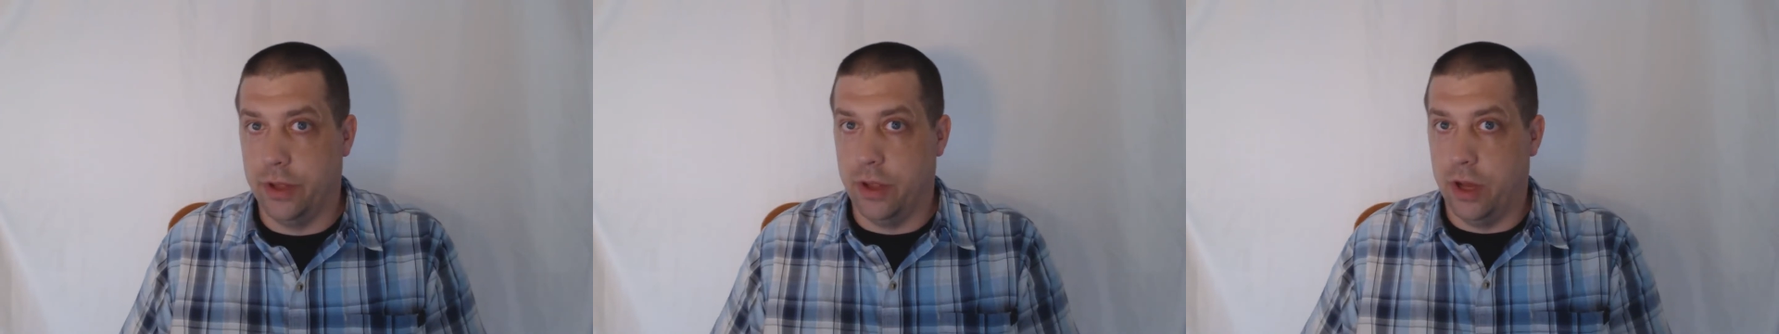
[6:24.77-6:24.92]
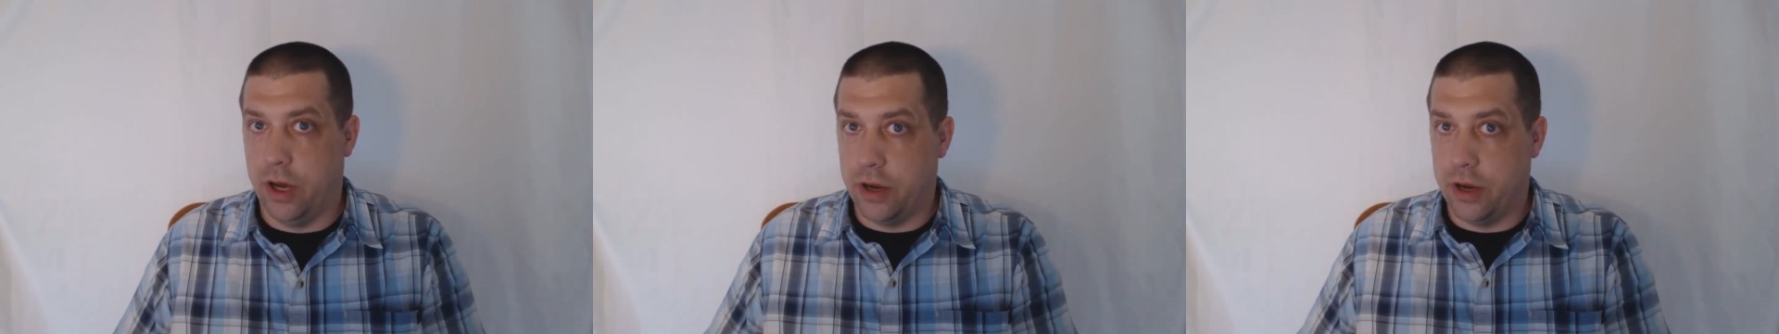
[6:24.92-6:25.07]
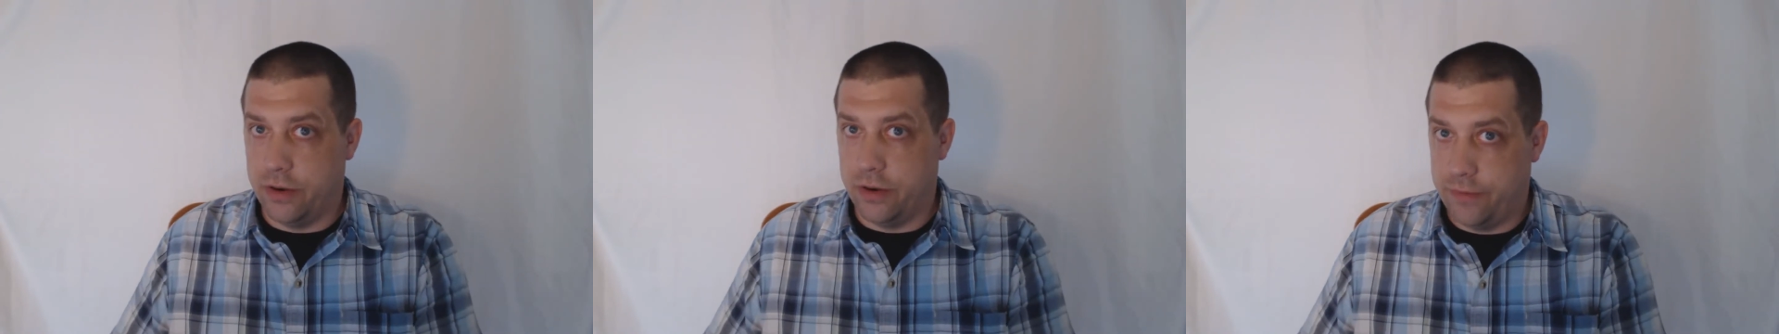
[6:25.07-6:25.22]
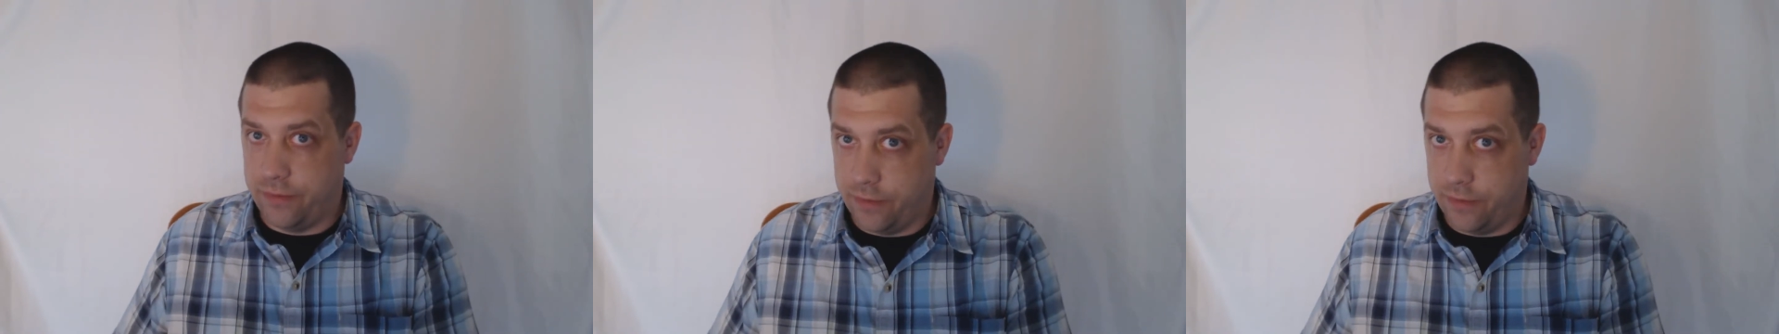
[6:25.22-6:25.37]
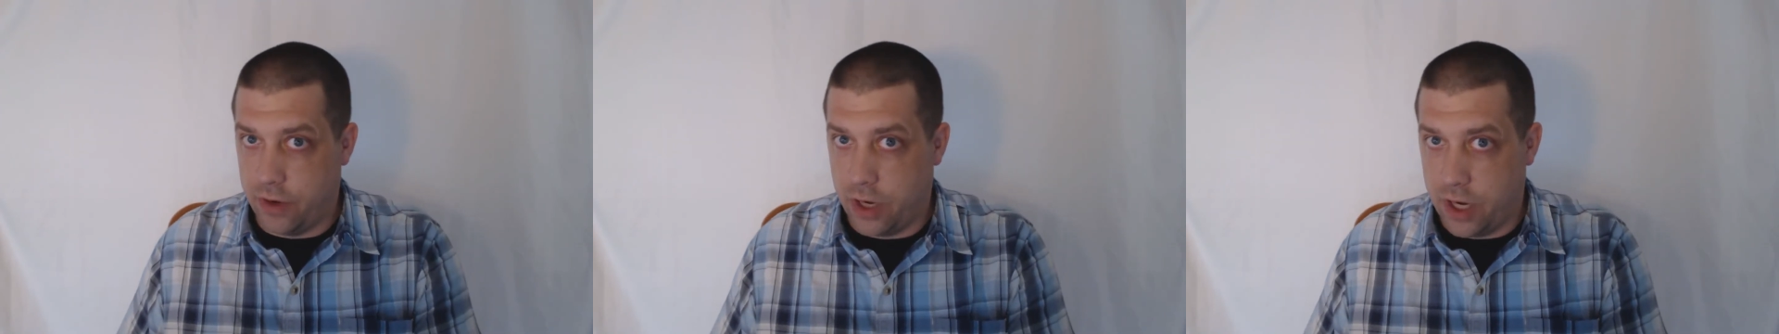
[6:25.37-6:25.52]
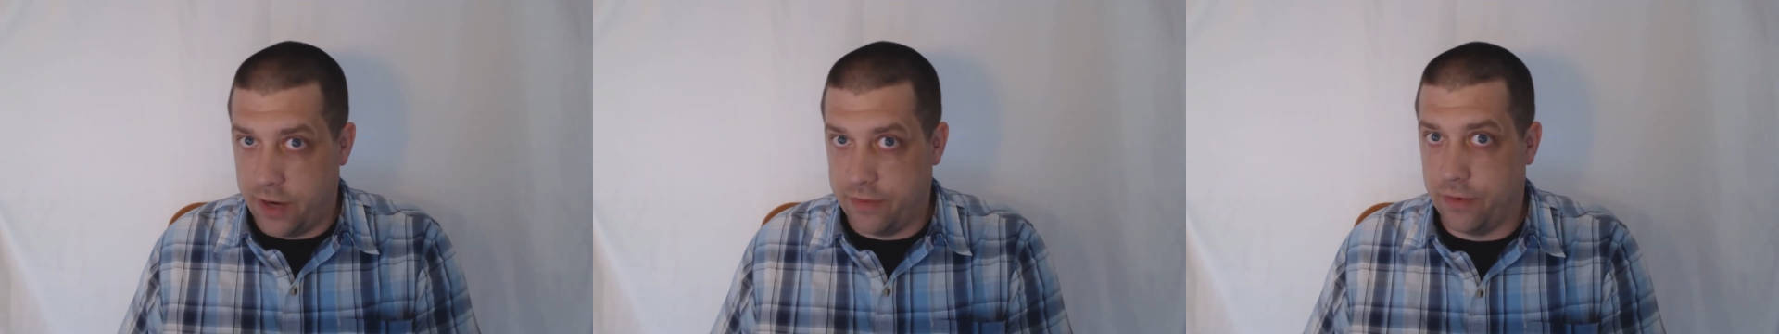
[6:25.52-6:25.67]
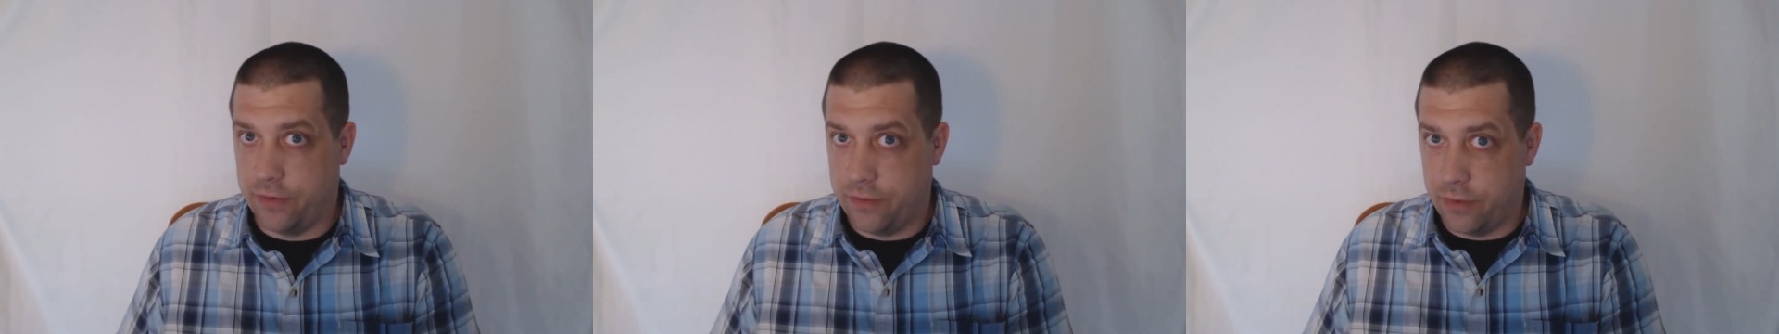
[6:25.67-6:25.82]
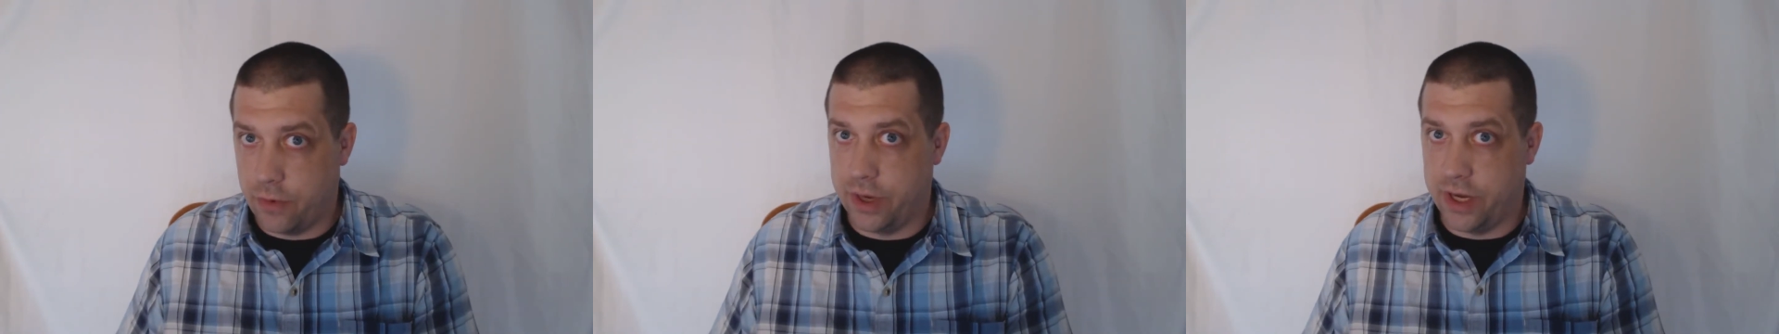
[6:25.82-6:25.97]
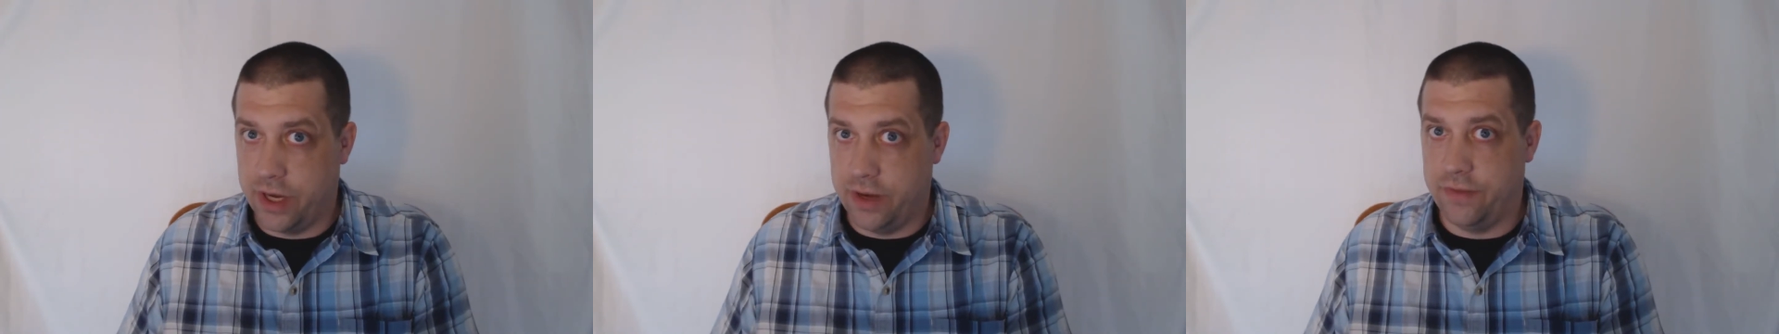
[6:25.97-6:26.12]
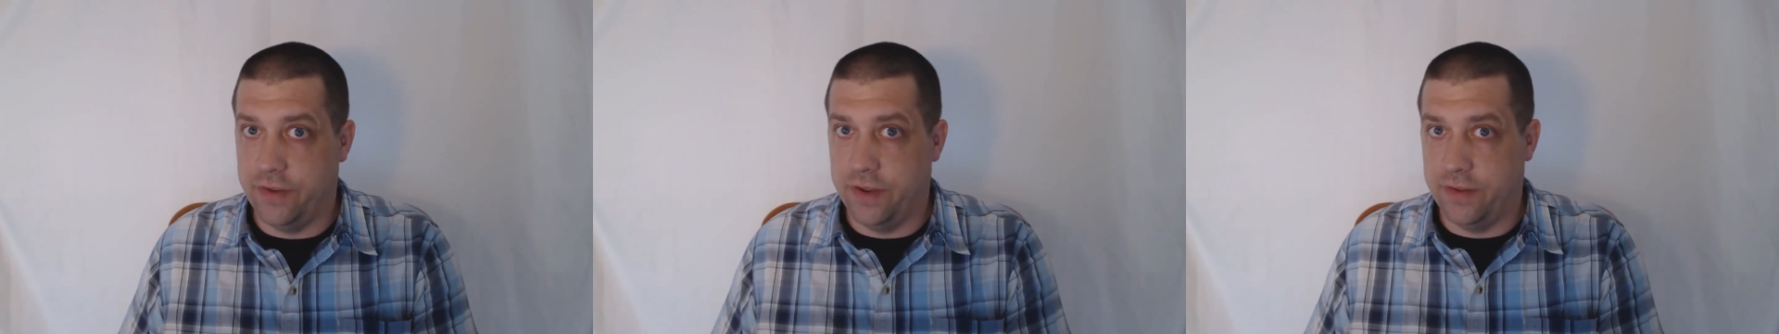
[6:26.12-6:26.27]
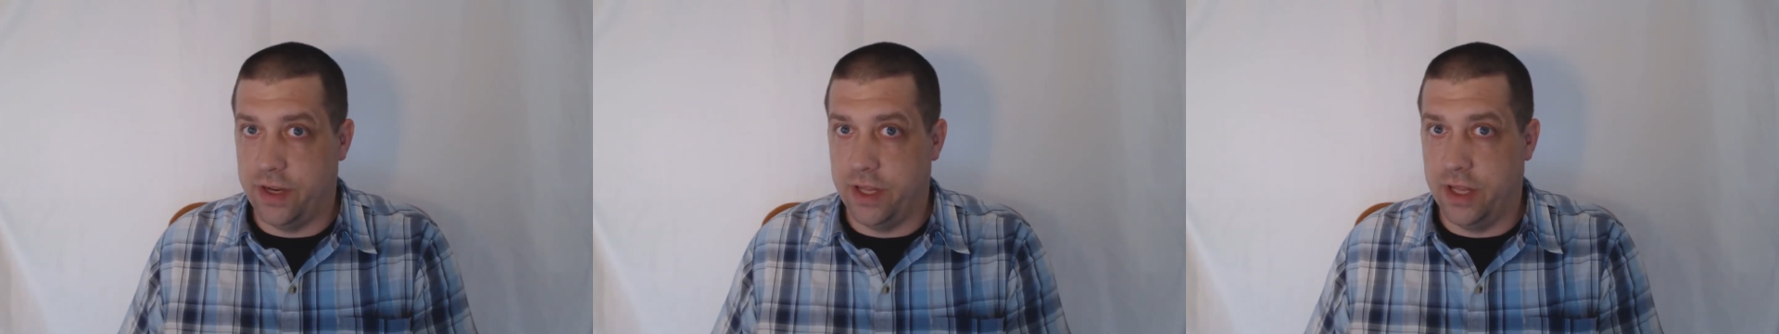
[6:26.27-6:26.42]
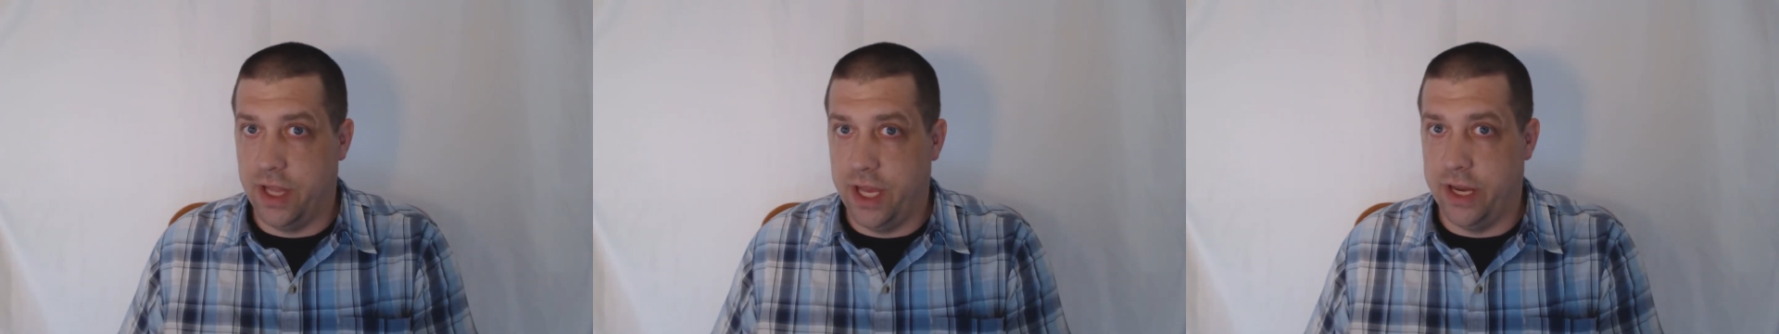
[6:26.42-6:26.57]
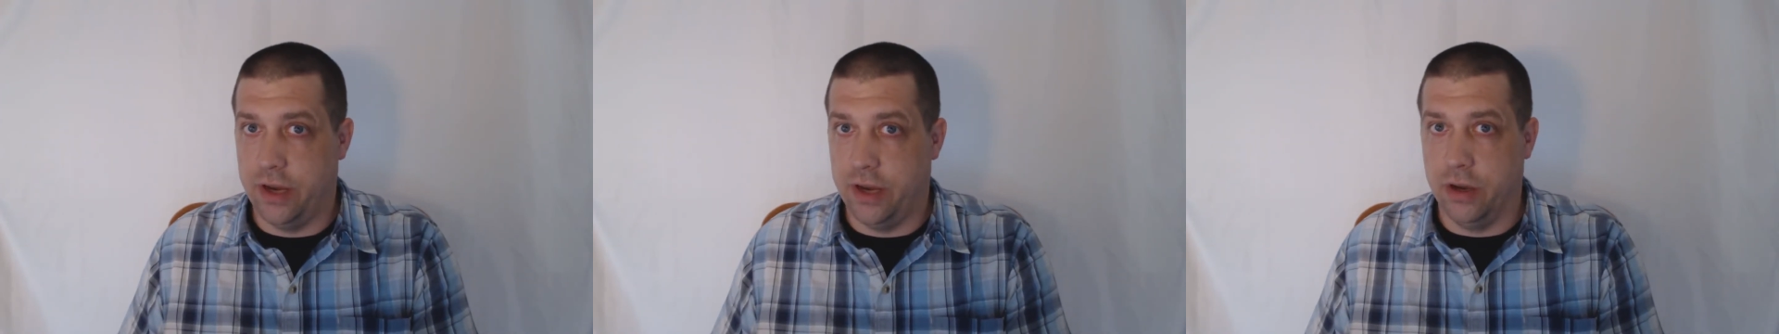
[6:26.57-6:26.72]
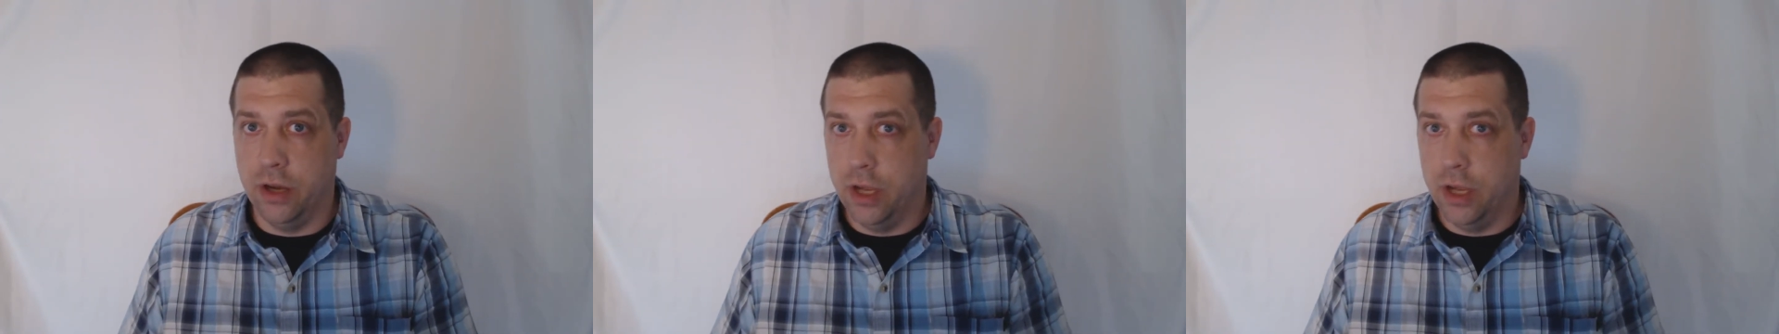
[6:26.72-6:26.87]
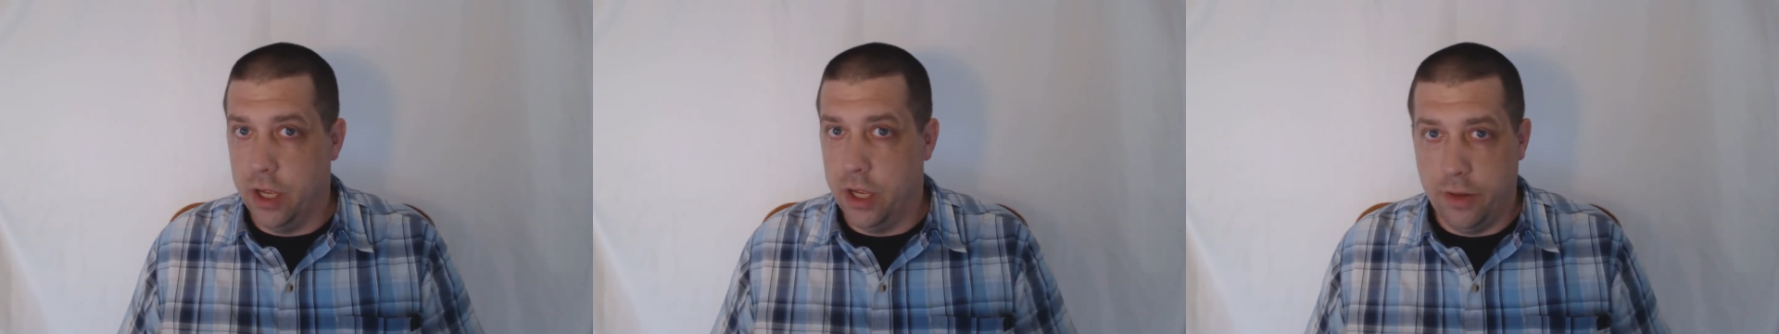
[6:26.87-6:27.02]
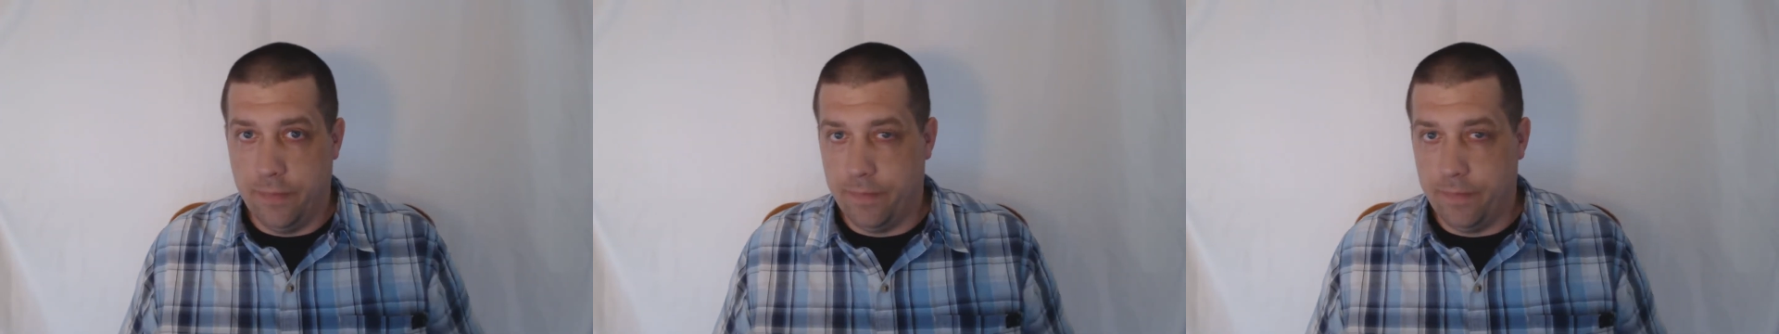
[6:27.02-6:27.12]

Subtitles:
they'll offer 40 to 50 later.